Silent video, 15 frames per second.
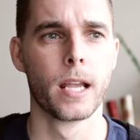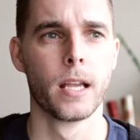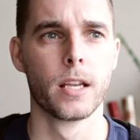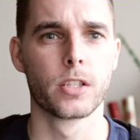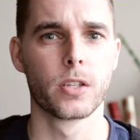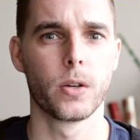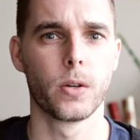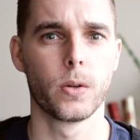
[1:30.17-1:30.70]

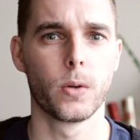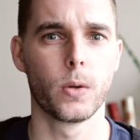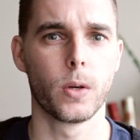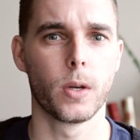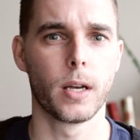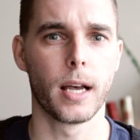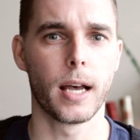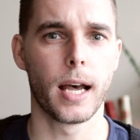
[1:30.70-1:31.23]
So,
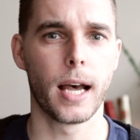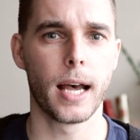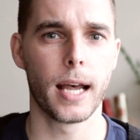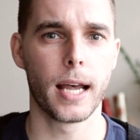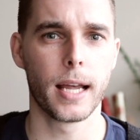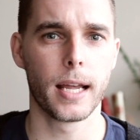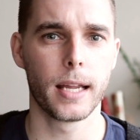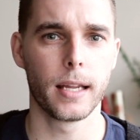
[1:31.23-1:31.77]

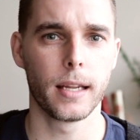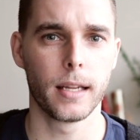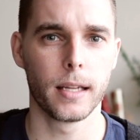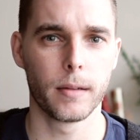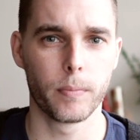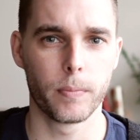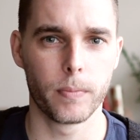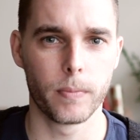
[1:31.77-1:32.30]
I
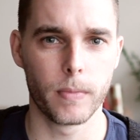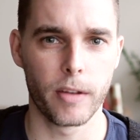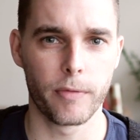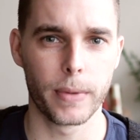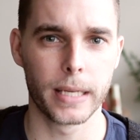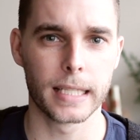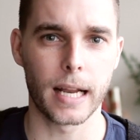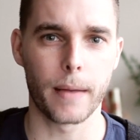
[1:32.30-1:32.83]
have
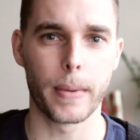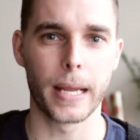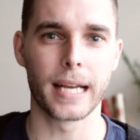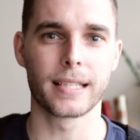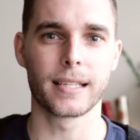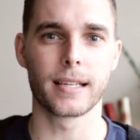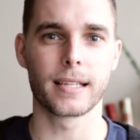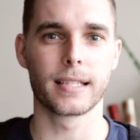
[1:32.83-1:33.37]
been a diabetic
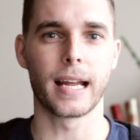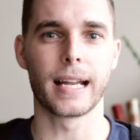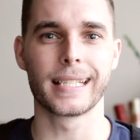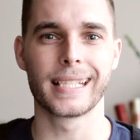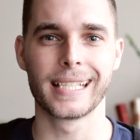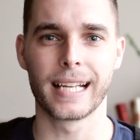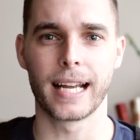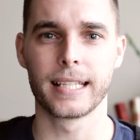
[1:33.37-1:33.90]
since
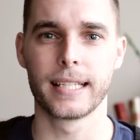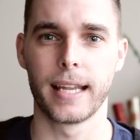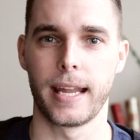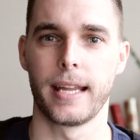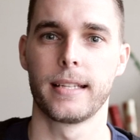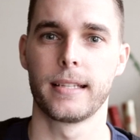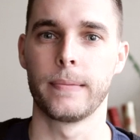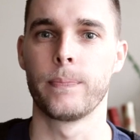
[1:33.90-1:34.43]

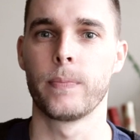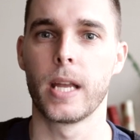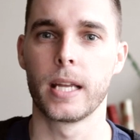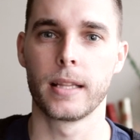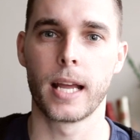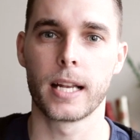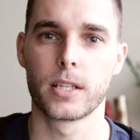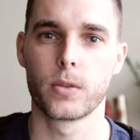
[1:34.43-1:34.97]
1998, and
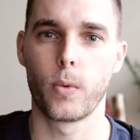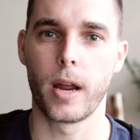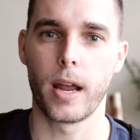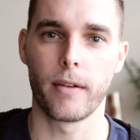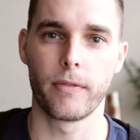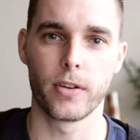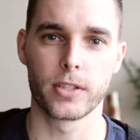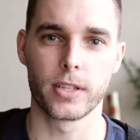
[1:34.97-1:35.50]
that's where I
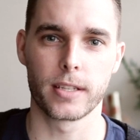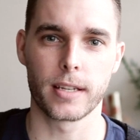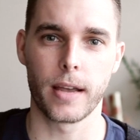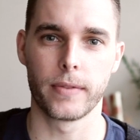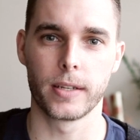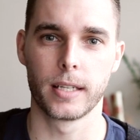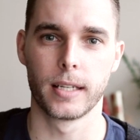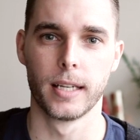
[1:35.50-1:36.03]
first
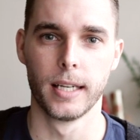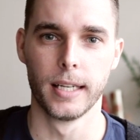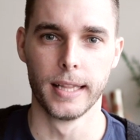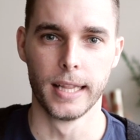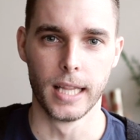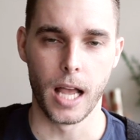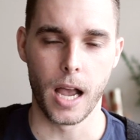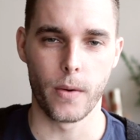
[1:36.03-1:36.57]
discovered
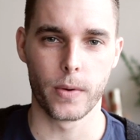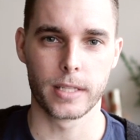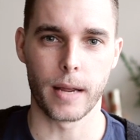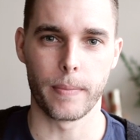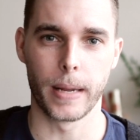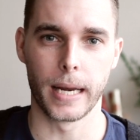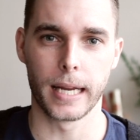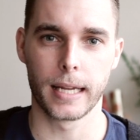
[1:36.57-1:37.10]
I was
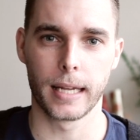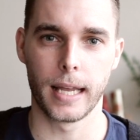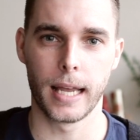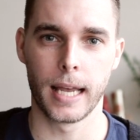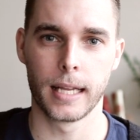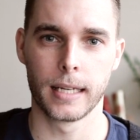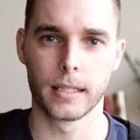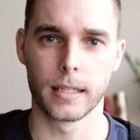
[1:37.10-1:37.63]
diabetic.
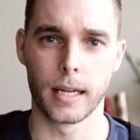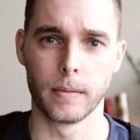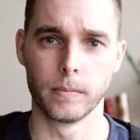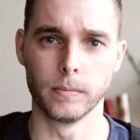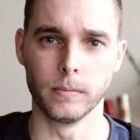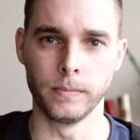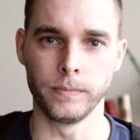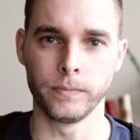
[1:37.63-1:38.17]
And
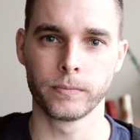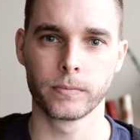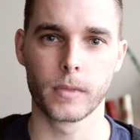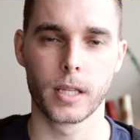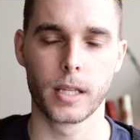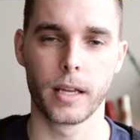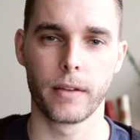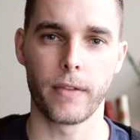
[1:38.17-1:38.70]

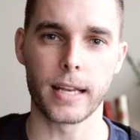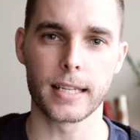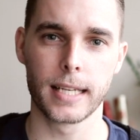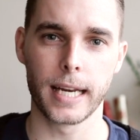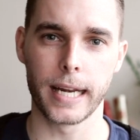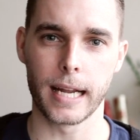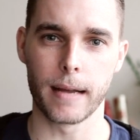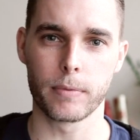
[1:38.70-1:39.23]
the events
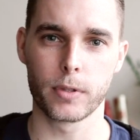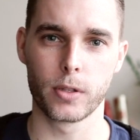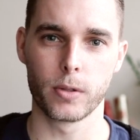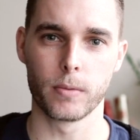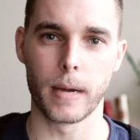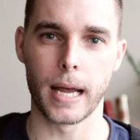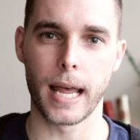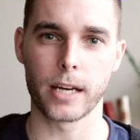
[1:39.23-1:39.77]
leading up to
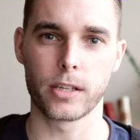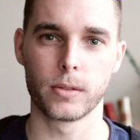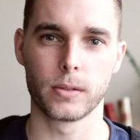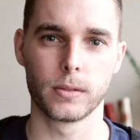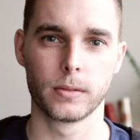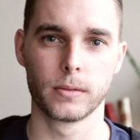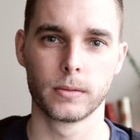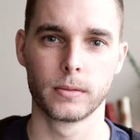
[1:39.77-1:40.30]
my
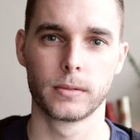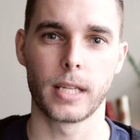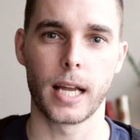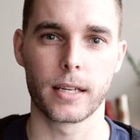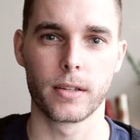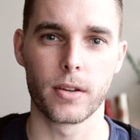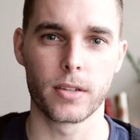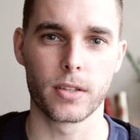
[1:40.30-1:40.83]
actual
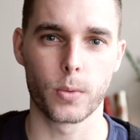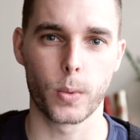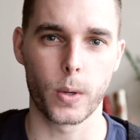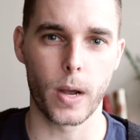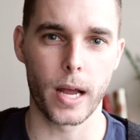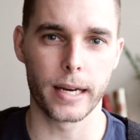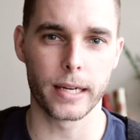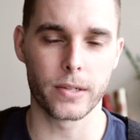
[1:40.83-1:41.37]
diagnosis were
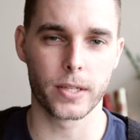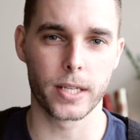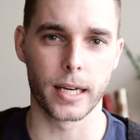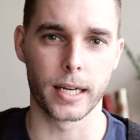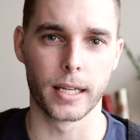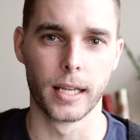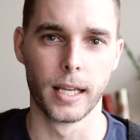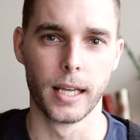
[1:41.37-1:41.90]
quite interesting.